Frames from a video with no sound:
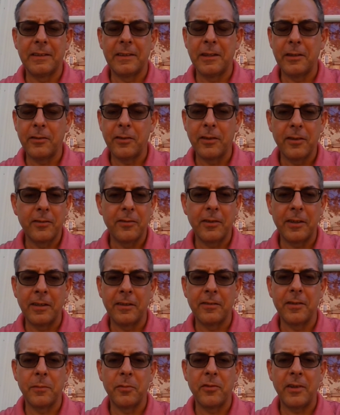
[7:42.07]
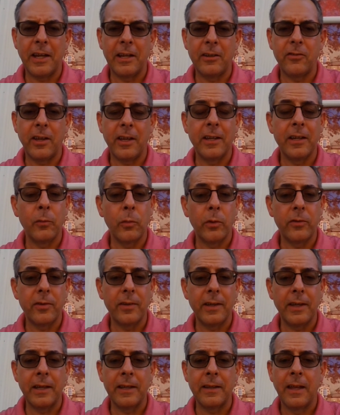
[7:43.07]
This is substantiated. And once
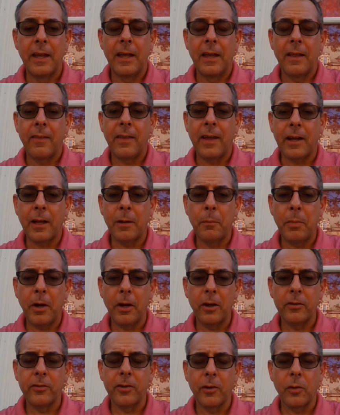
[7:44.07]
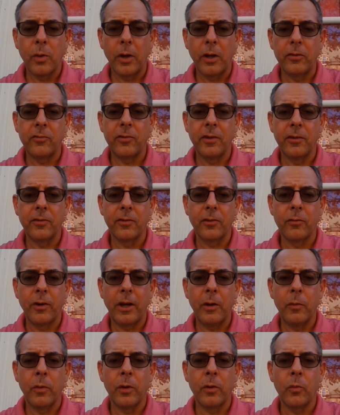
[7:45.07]
again, that comparison question is a
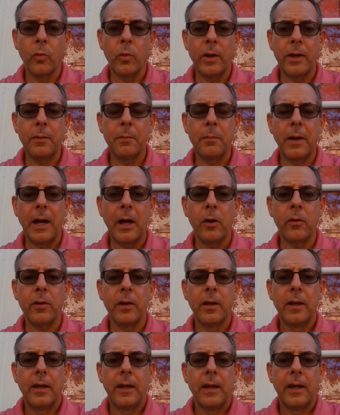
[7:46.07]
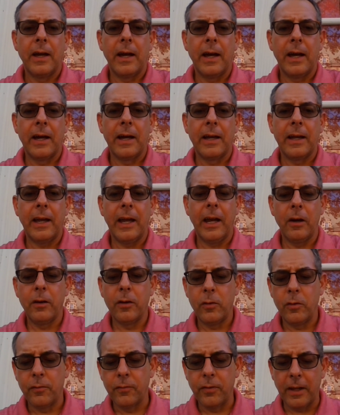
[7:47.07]
great one. What about
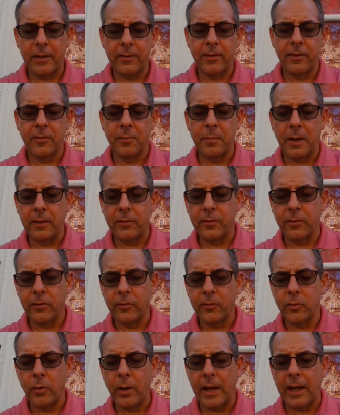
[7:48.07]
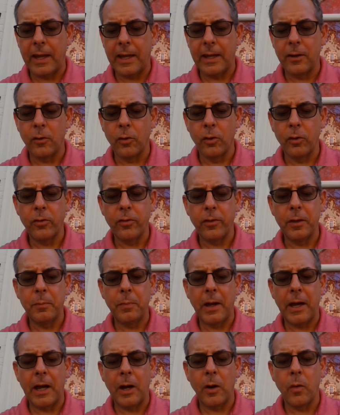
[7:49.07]
Herod, who flexed his muscles, who had earthly
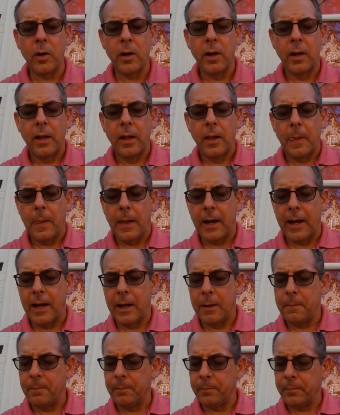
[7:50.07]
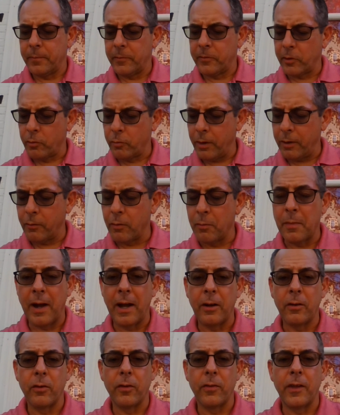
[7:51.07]
power? It's a great
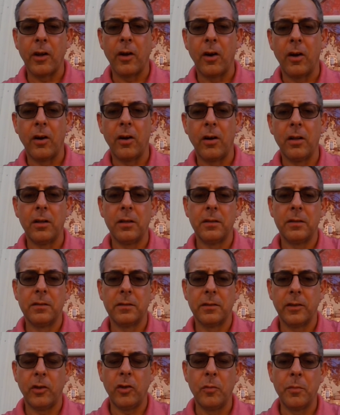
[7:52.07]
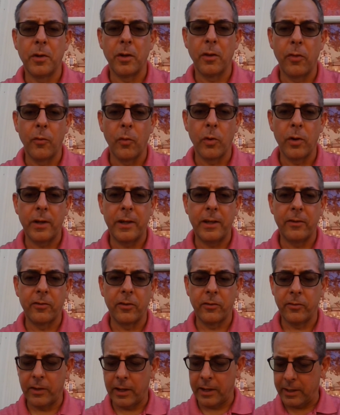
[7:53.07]
reminder that all human authorities
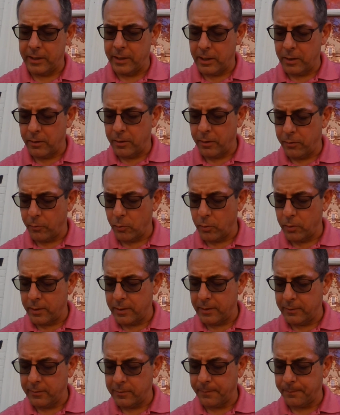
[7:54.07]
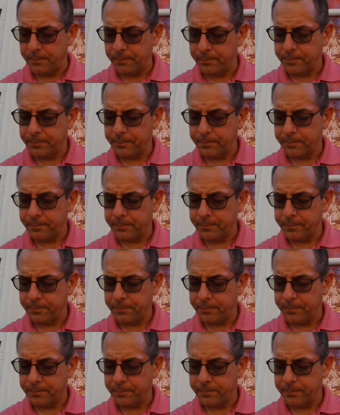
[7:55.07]
are secondary authorities.